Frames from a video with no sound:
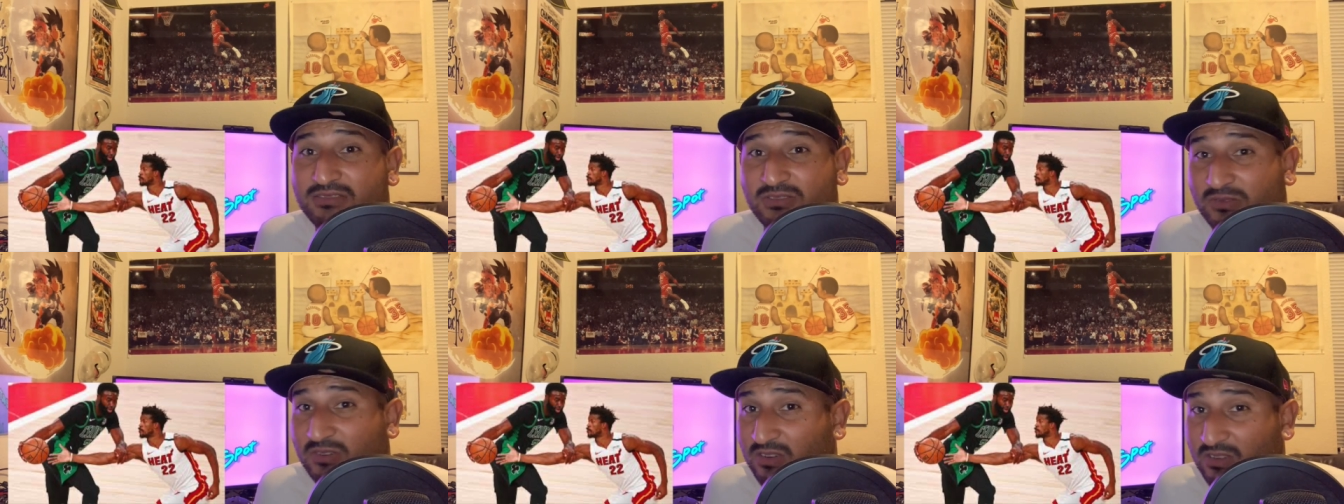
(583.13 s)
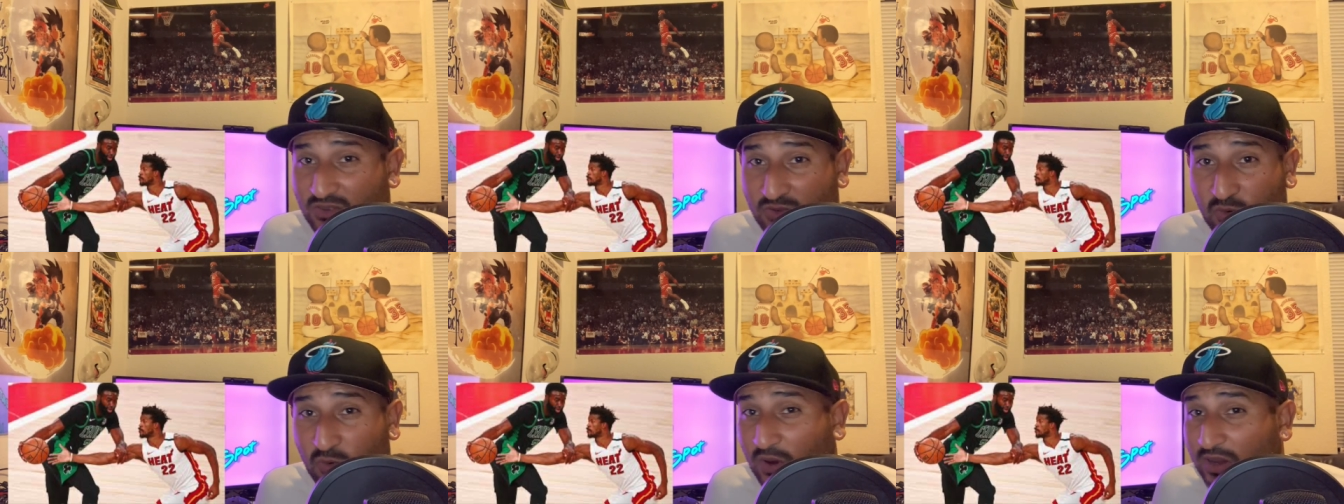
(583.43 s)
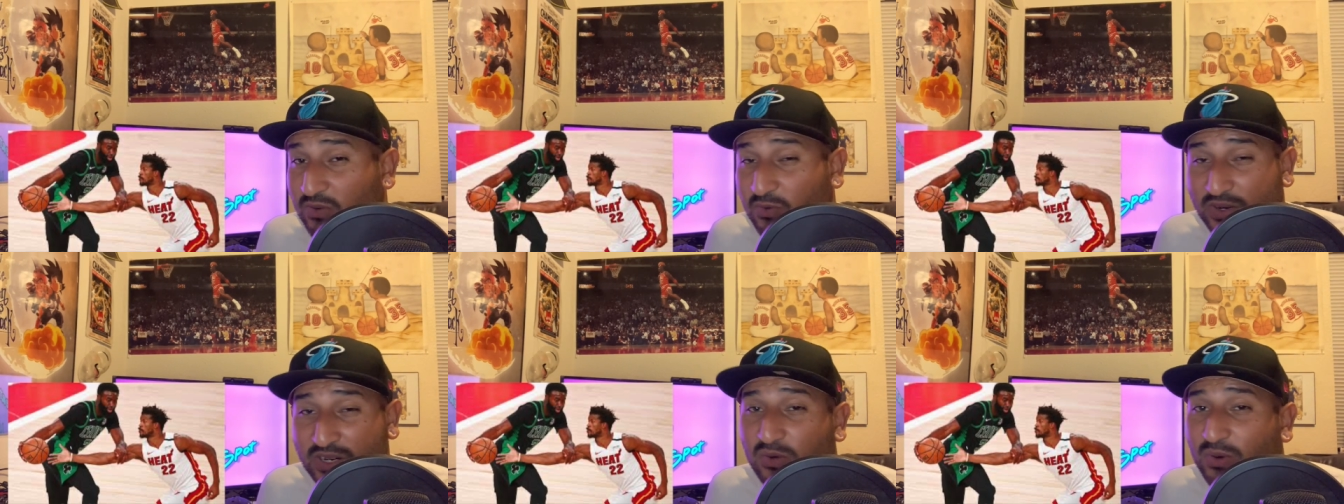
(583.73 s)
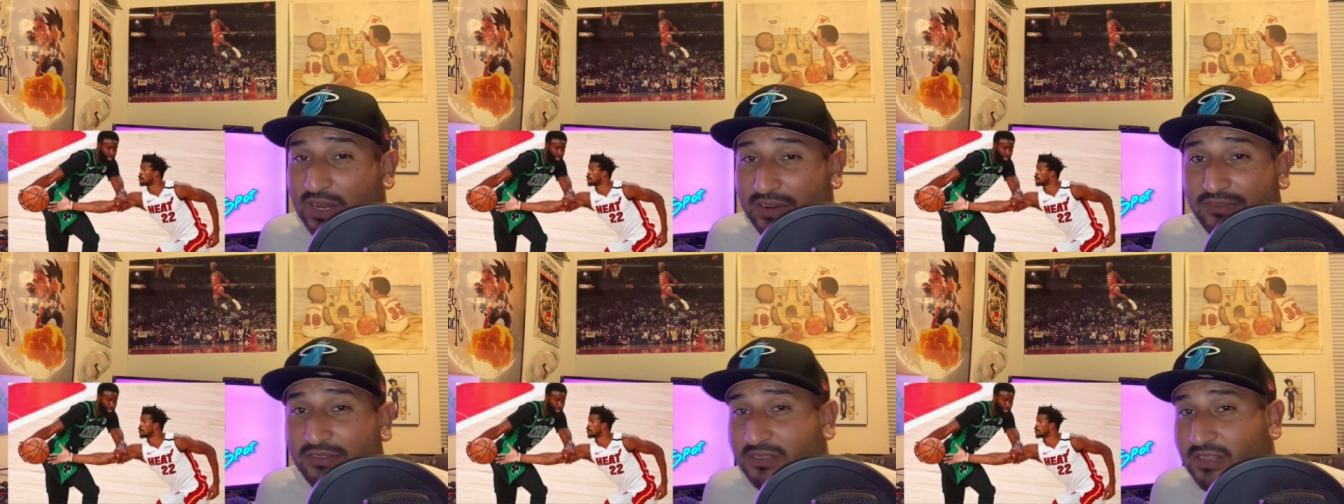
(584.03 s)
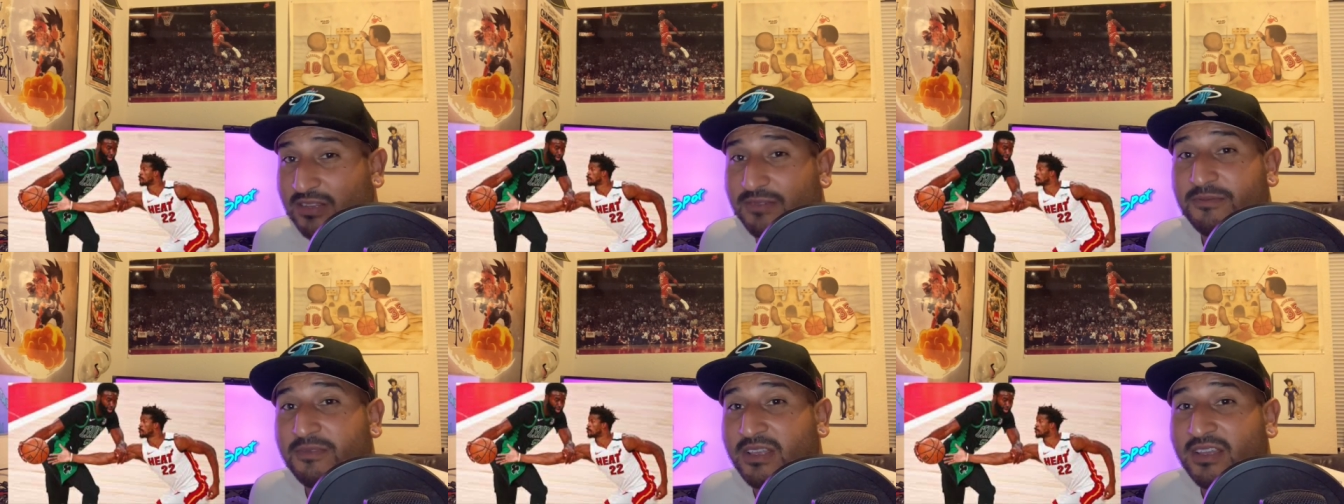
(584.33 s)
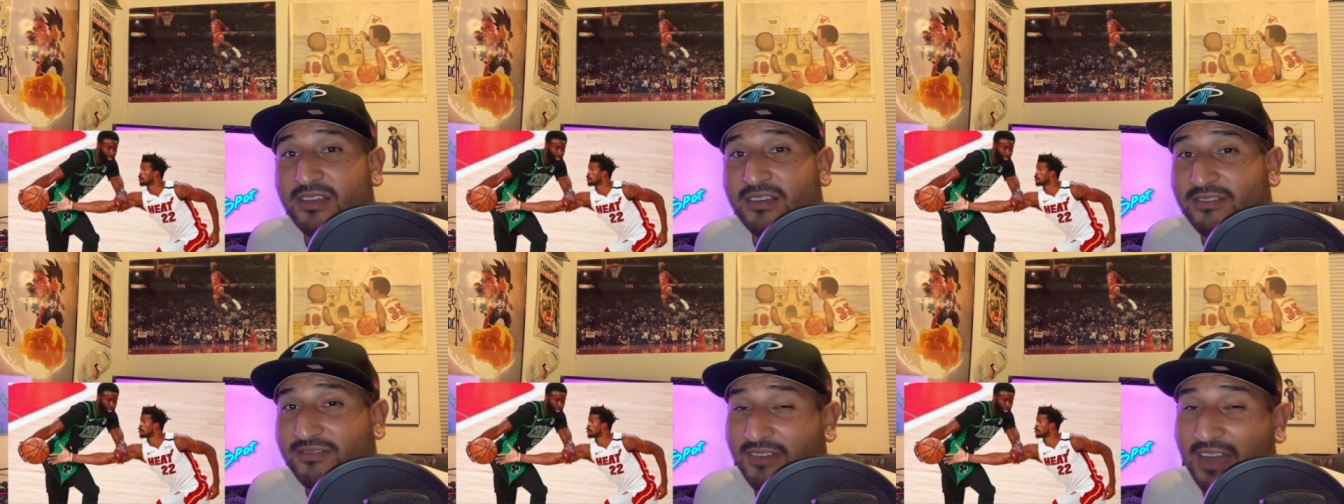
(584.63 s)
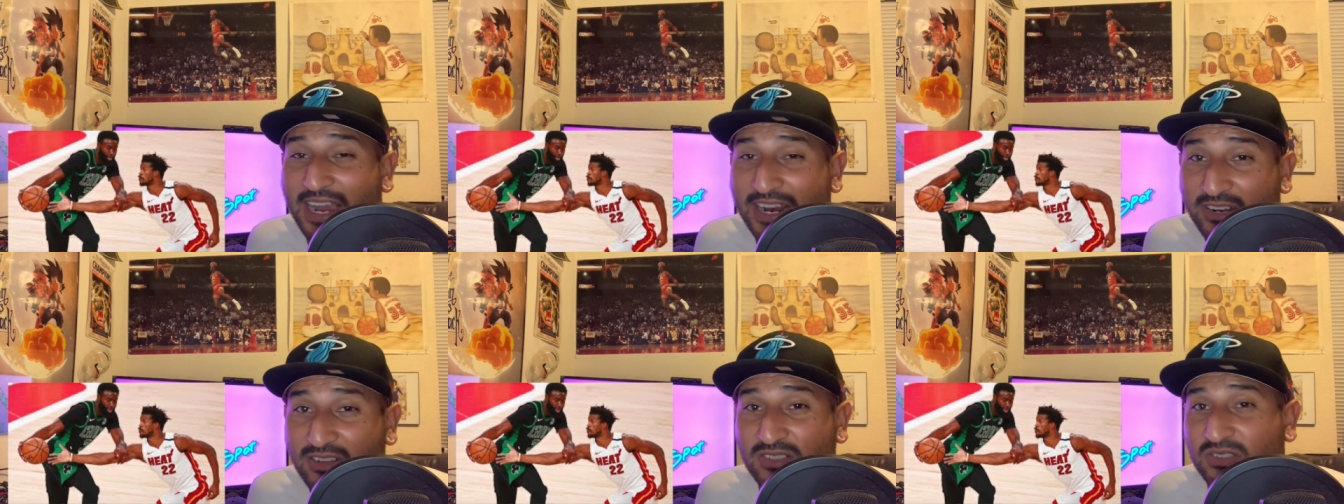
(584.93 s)
We're one win away from the
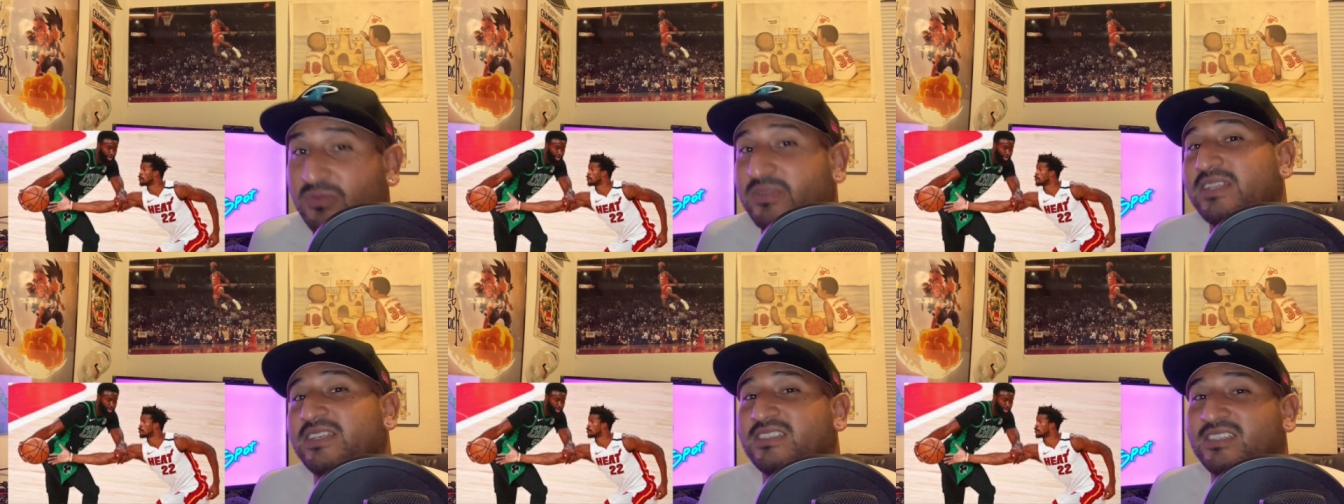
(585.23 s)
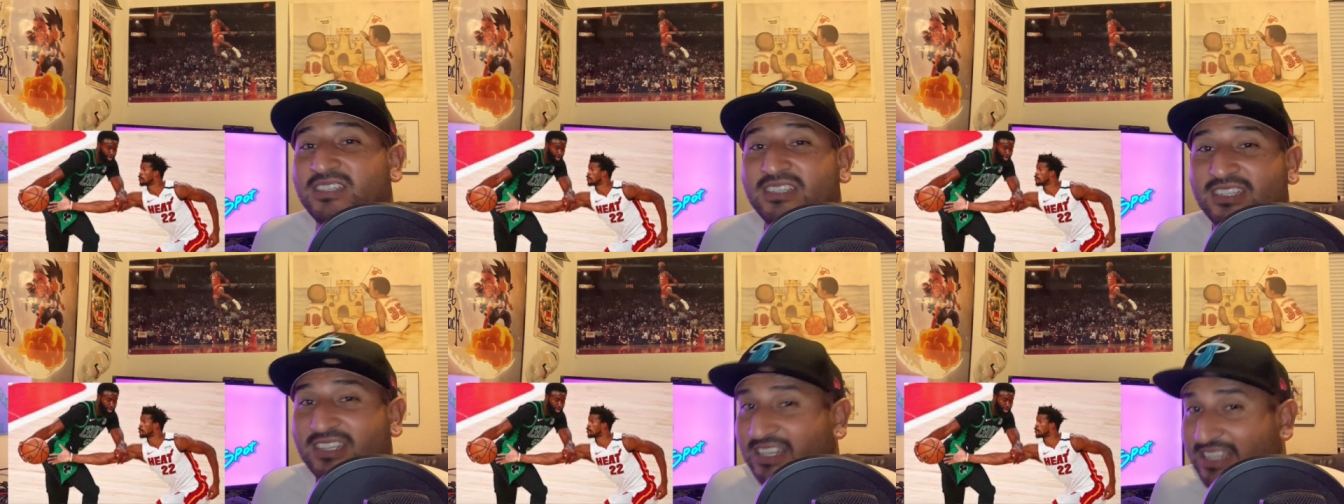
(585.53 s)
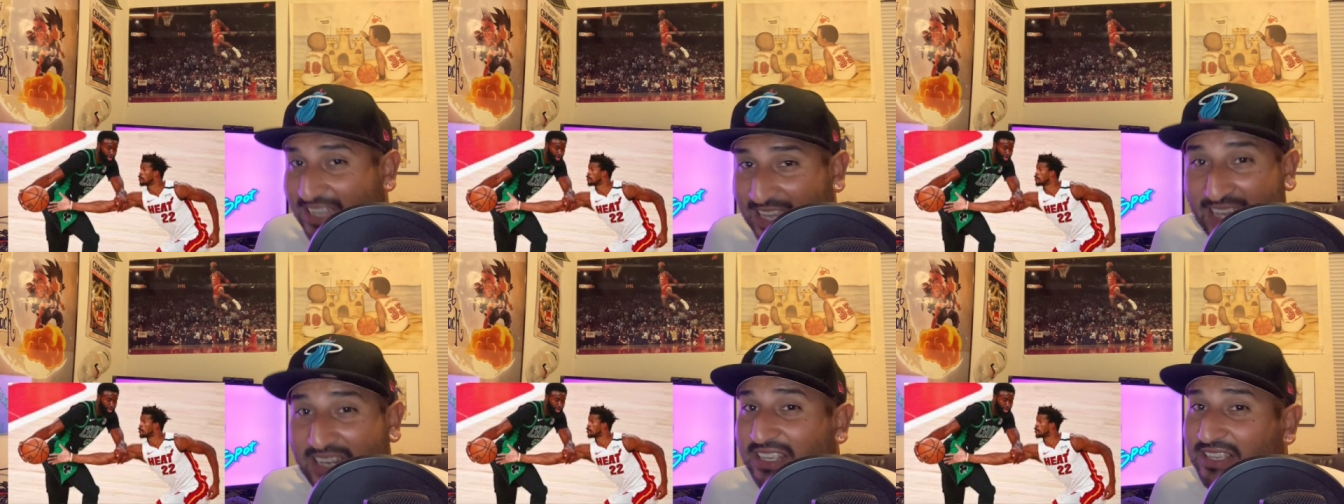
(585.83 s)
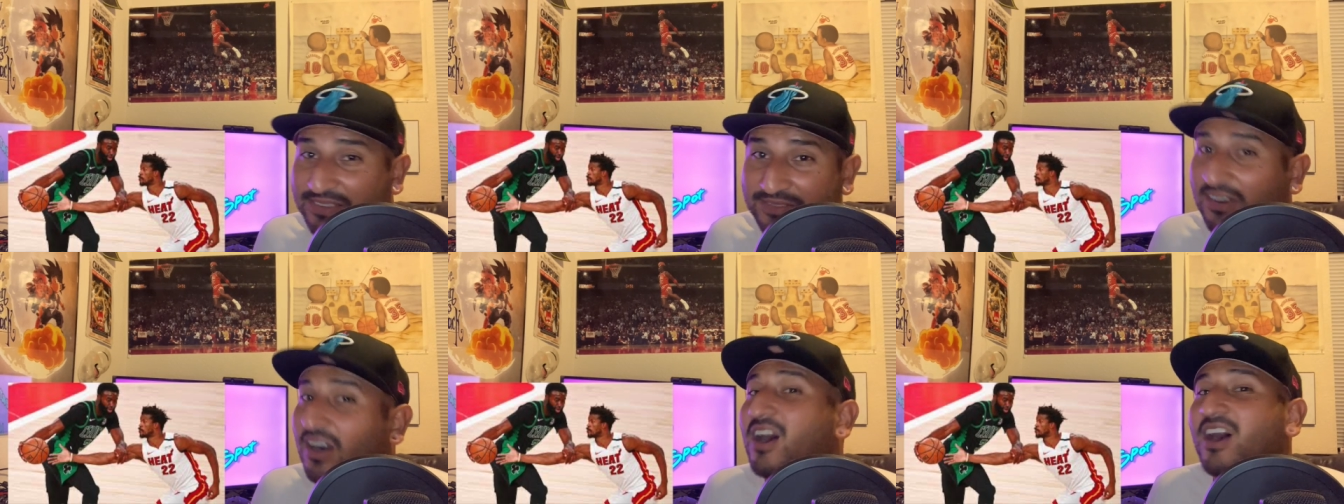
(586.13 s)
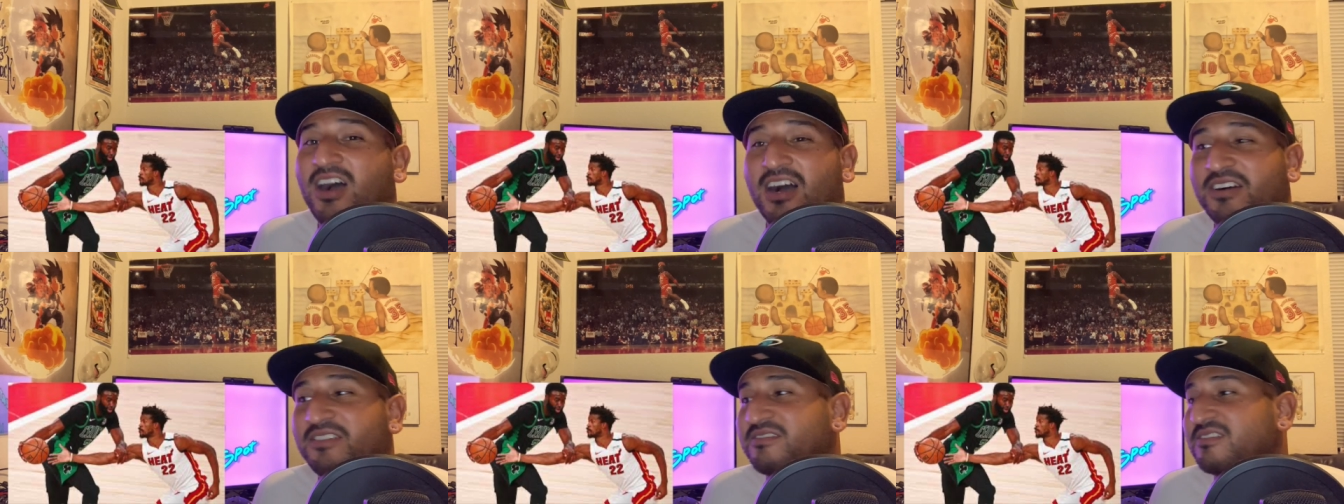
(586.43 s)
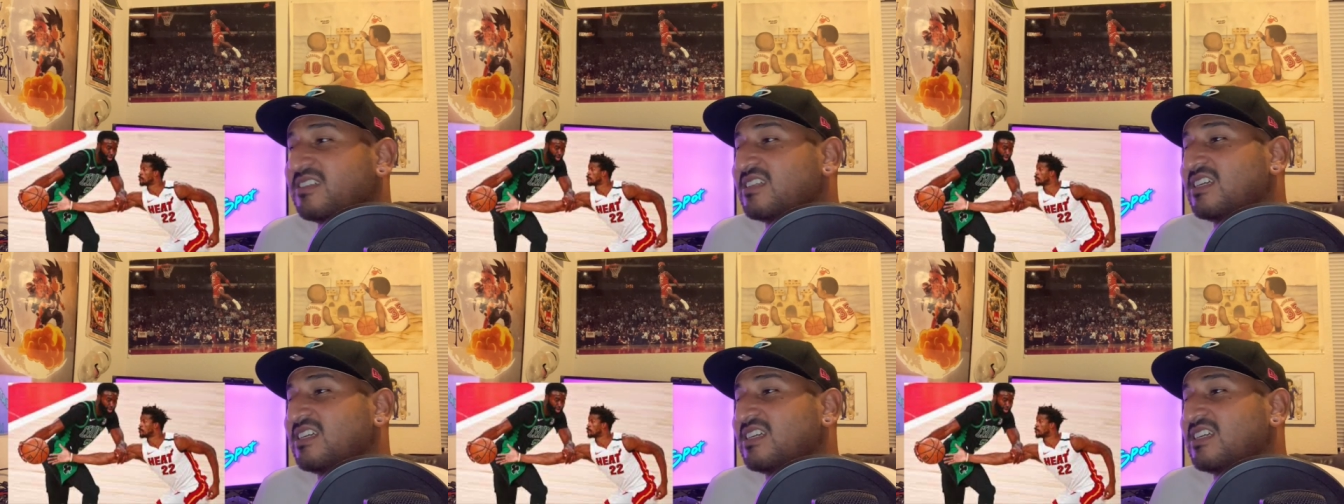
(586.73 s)
finals. We need to, again, evolve.